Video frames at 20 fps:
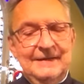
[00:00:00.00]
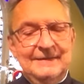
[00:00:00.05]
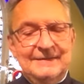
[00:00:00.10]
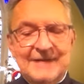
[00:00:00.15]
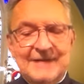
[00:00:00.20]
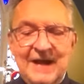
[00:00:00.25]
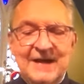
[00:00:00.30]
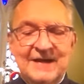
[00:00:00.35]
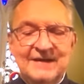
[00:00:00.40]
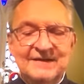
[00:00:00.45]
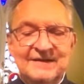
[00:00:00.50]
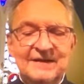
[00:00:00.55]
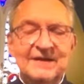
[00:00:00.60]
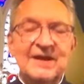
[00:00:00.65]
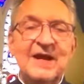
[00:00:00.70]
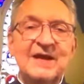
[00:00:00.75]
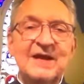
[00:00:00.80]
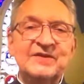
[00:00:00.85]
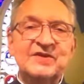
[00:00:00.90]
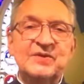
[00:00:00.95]
Diet
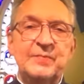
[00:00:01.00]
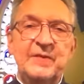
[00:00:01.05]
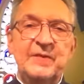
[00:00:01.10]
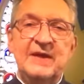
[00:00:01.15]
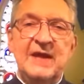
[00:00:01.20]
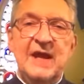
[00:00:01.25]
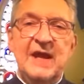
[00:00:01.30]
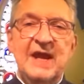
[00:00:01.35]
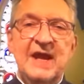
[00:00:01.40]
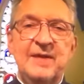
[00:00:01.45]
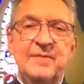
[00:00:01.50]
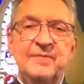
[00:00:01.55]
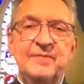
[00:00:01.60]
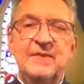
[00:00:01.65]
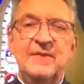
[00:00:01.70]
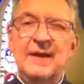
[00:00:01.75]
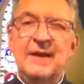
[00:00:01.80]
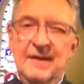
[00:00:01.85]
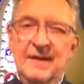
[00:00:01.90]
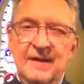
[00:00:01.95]
Deluxe
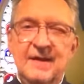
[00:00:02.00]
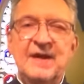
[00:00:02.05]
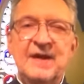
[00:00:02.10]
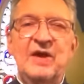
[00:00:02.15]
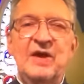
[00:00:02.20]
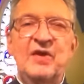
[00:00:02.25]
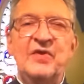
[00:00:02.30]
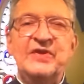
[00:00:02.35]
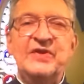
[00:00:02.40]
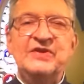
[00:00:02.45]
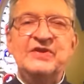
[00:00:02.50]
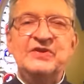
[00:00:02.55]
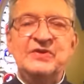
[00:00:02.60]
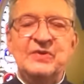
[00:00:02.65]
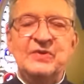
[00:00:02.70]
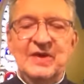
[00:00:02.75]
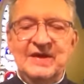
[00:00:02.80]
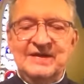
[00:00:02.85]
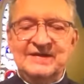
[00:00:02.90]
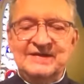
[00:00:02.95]
became healthy
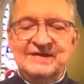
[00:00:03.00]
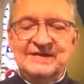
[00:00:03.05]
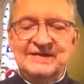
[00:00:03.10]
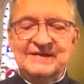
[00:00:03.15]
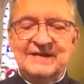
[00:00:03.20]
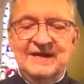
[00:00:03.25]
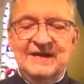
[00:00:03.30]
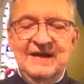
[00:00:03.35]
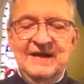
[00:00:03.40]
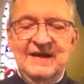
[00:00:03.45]
choice.